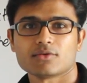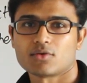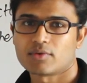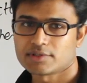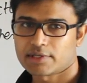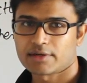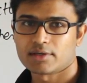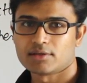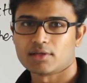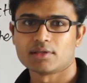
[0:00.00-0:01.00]
so one
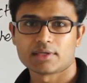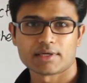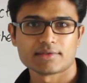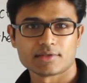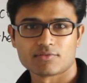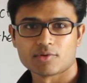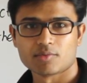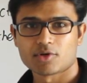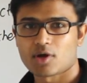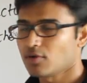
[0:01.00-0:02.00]
second, in case if you
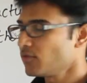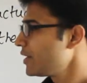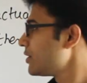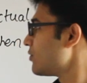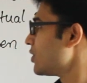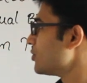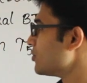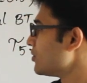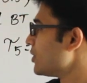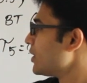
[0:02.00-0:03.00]
put alpha equal
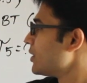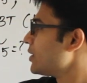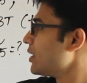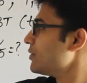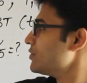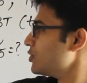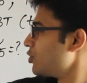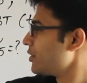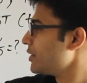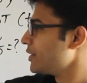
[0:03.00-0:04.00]
to
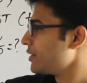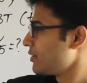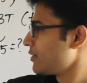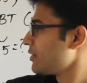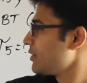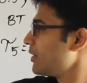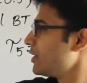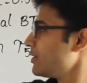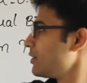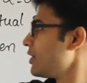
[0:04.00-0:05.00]
0 here,
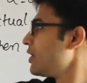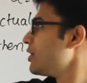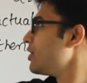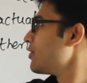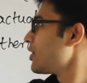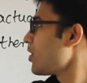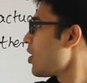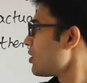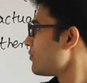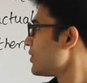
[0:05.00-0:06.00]
then you are
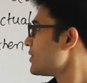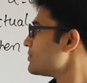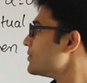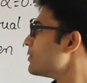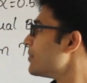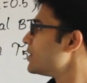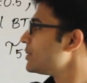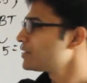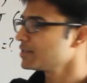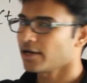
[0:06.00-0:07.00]
always
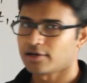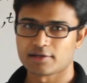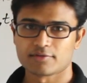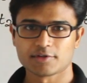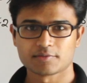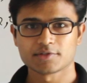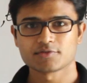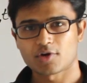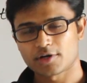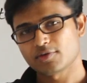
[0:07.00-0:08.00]
remaining static, which
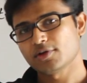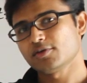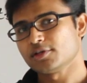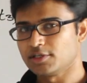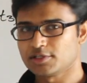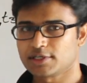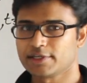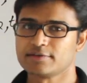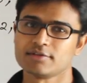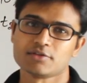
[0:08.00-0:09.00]
means whatever your initial
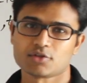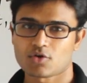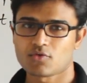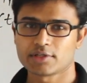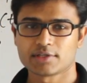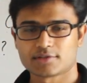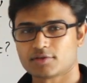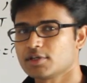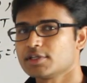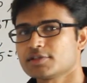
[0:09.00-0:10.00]
guess is, tau 1 is,
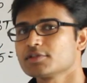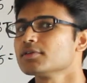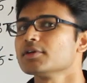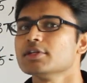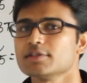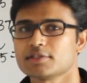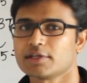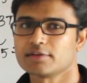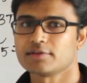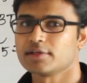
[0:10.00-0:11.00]
you are just
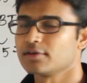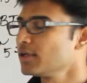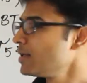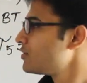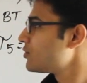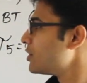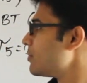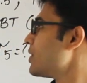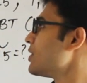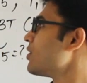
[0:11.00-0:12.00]
staying there. So
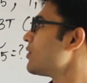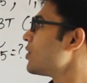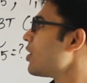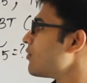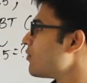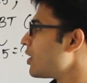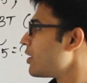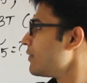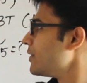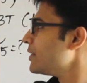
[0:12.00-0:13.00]
depending on the
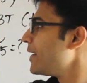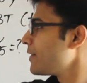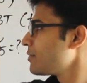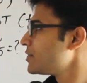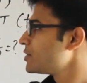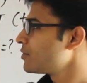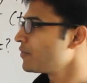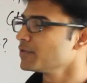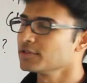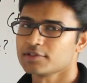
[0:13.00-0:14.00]
alpha, the dynamism
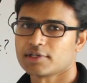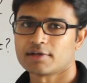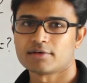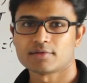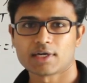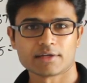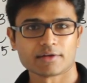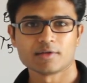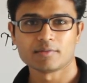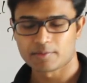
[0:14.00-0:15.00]
of this
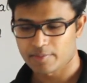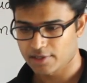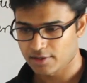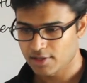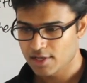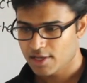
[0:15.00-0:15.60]
algorithm depends.